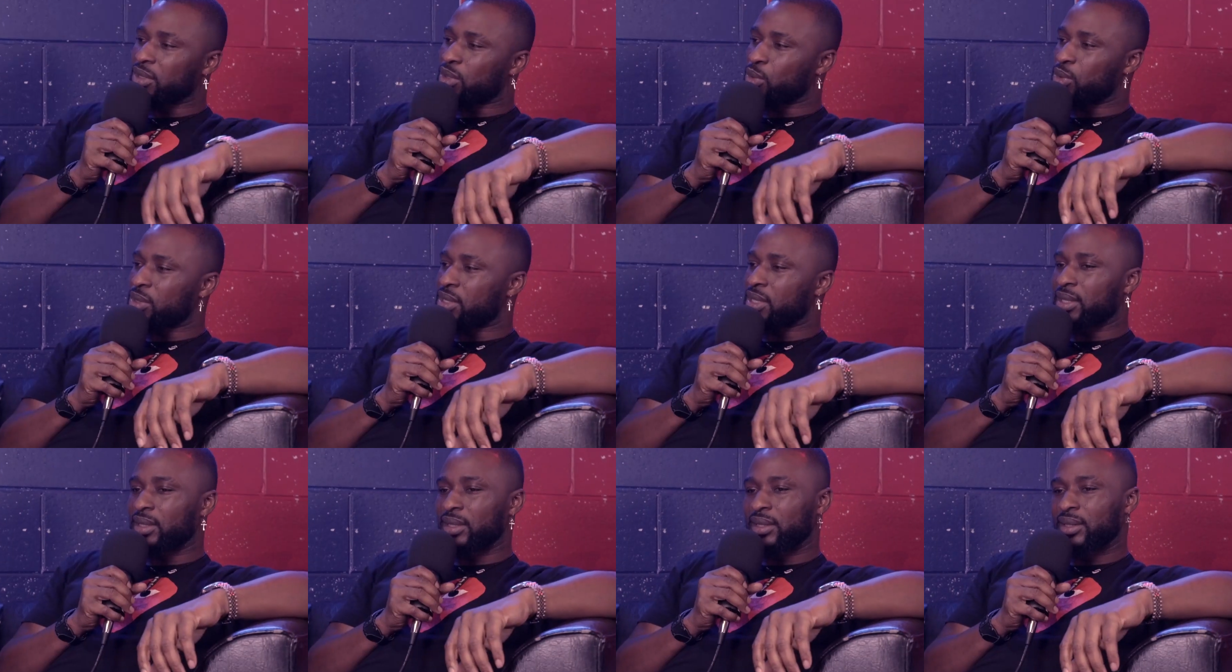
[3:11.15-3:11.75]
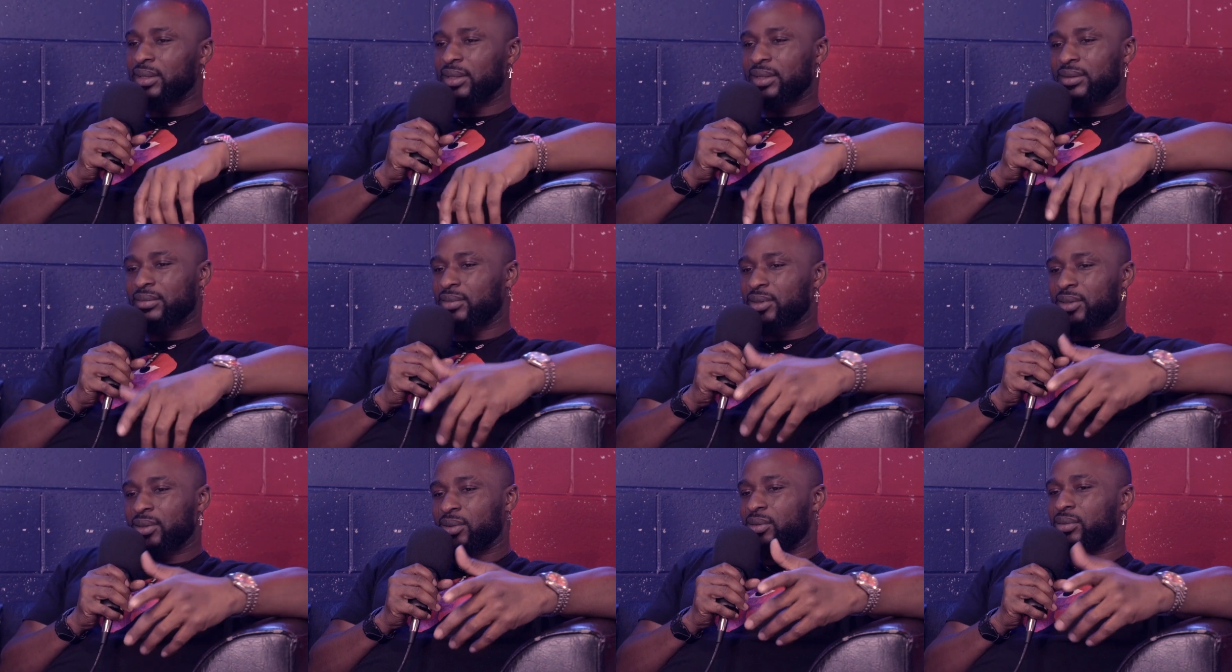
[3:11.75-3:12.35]
2:30 and
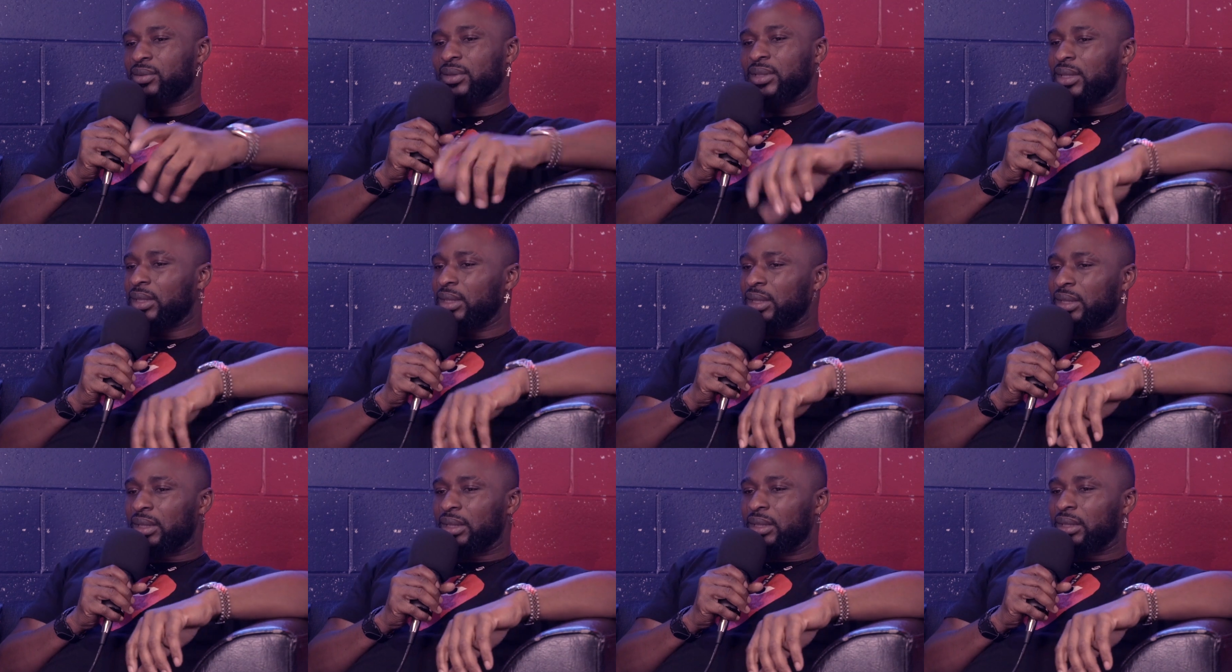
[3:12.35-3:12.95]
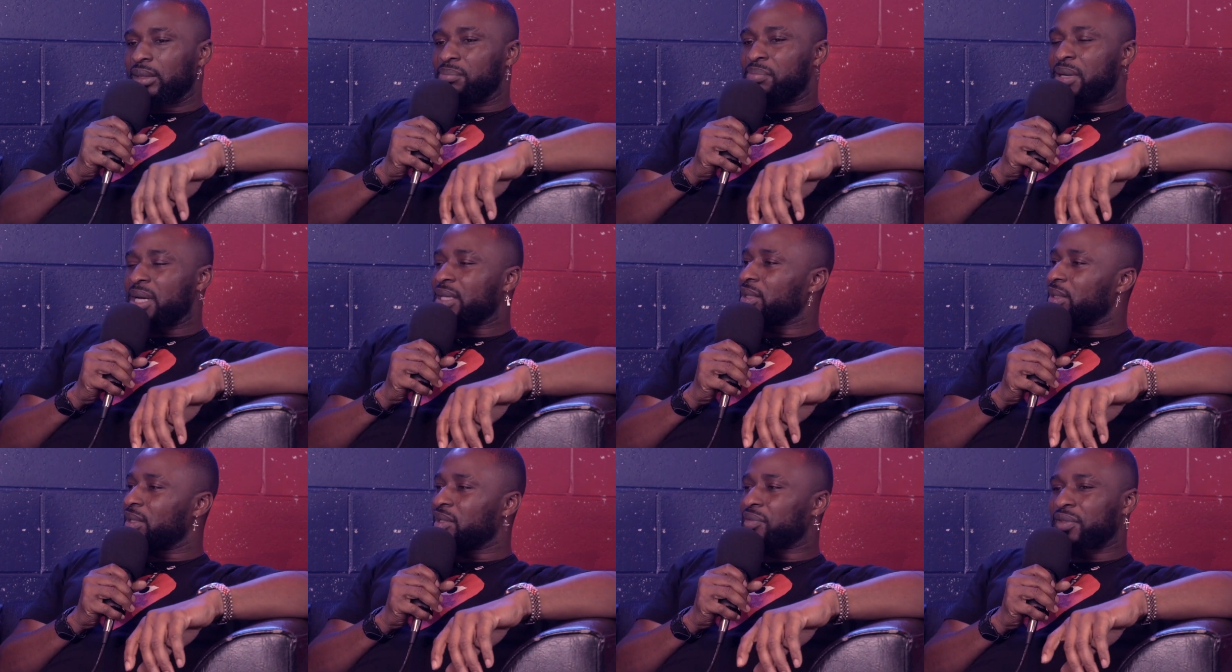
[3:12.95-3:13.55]
then,
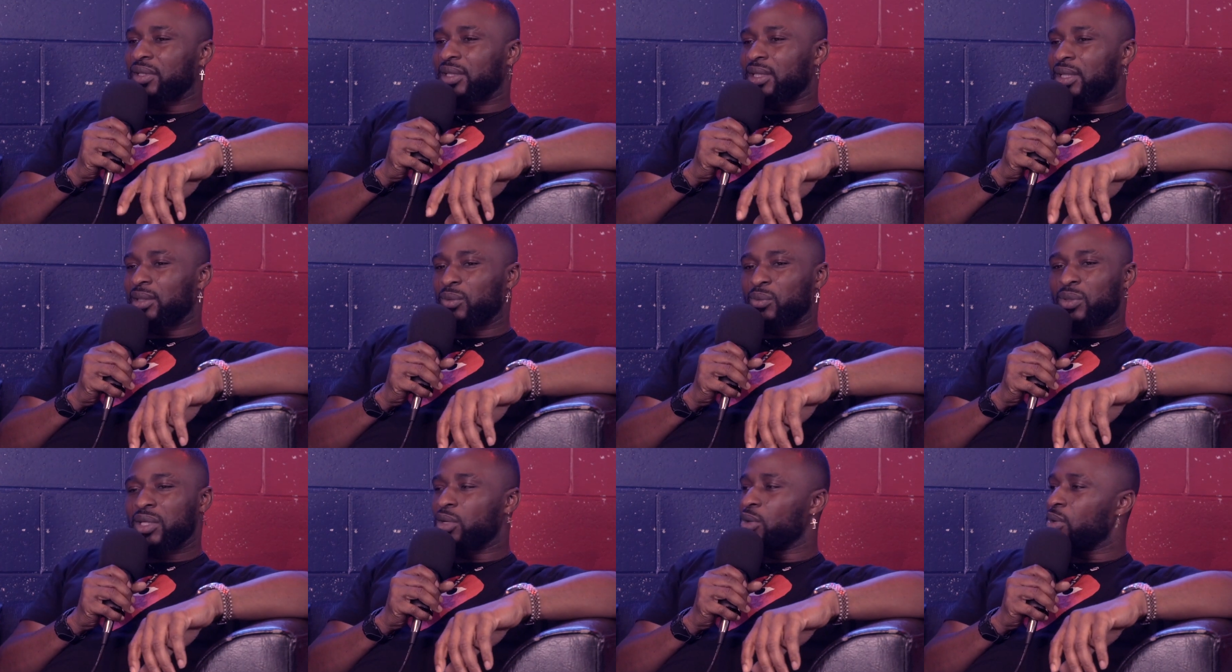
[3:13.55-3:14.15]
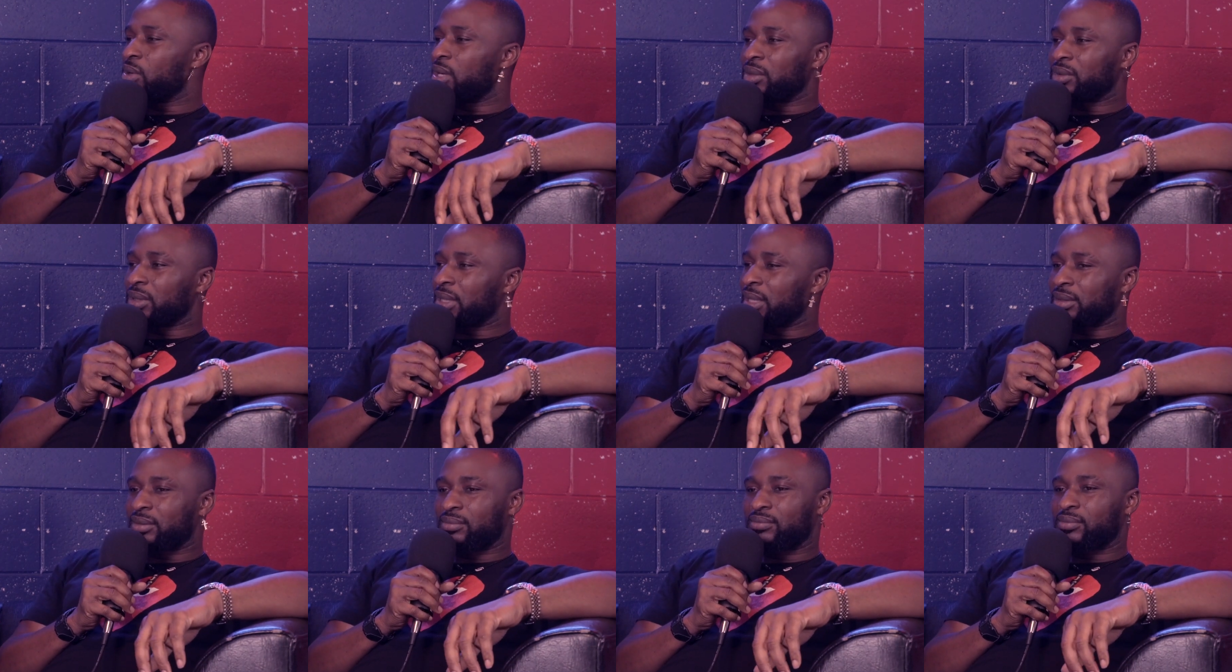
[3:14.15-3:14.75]
back in Africa, we go out
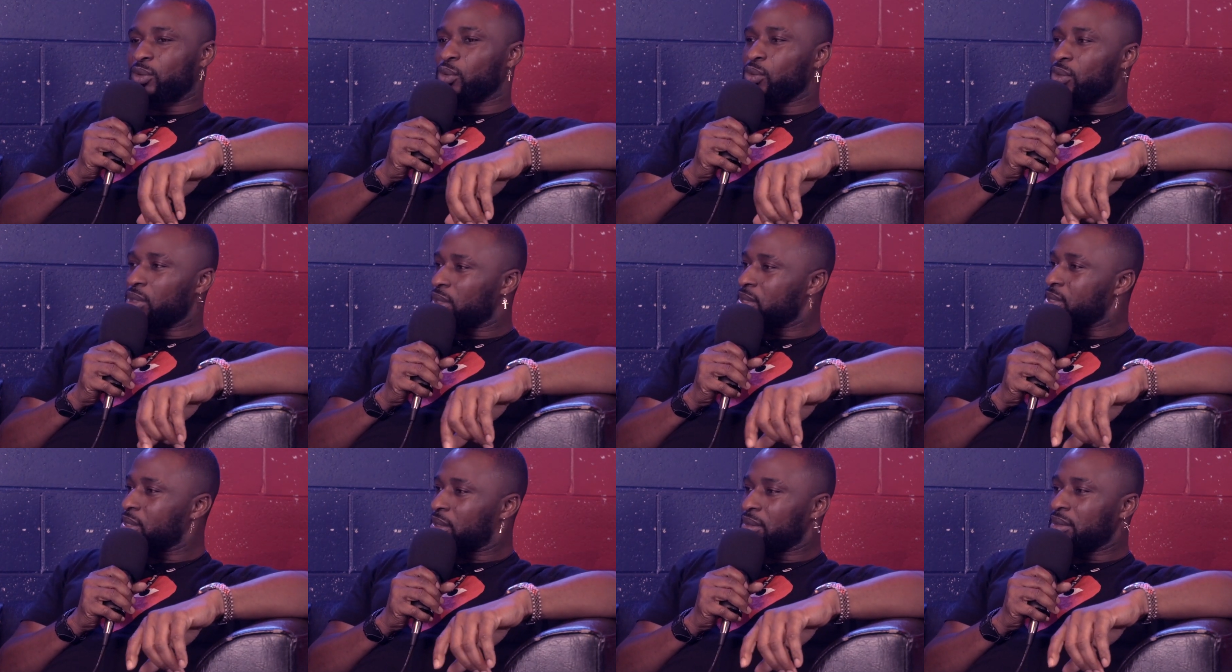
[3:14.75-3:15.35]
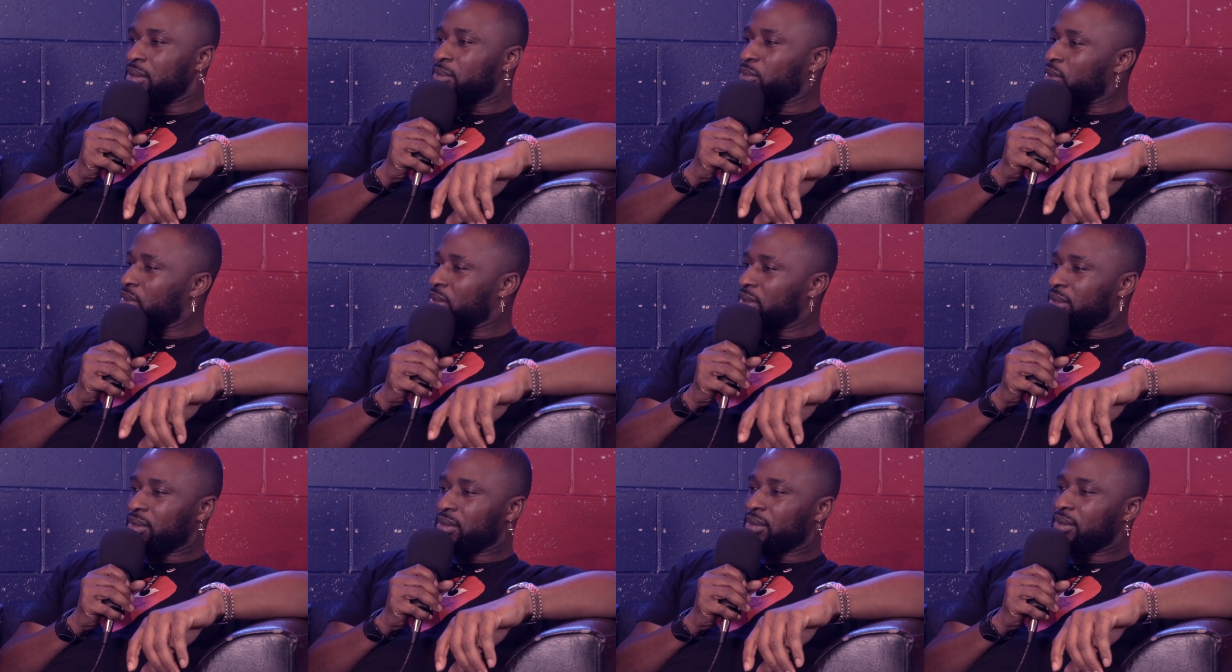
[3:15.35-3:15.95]
at 2 o'clock in the
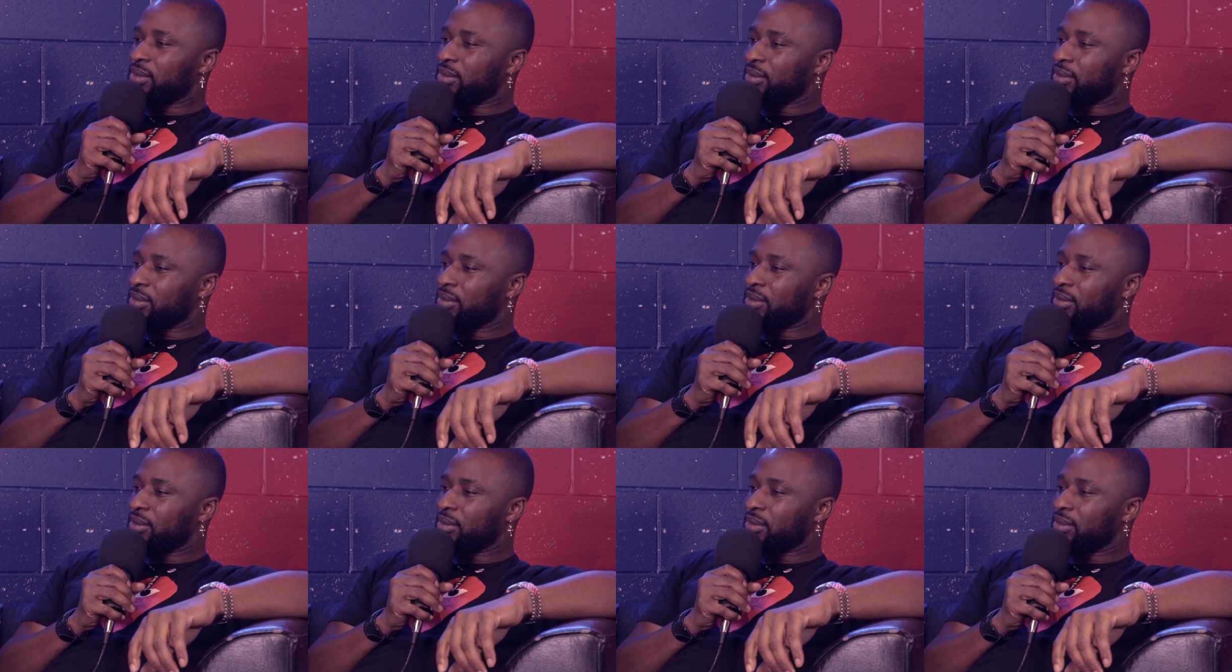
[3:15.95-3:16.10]
morning.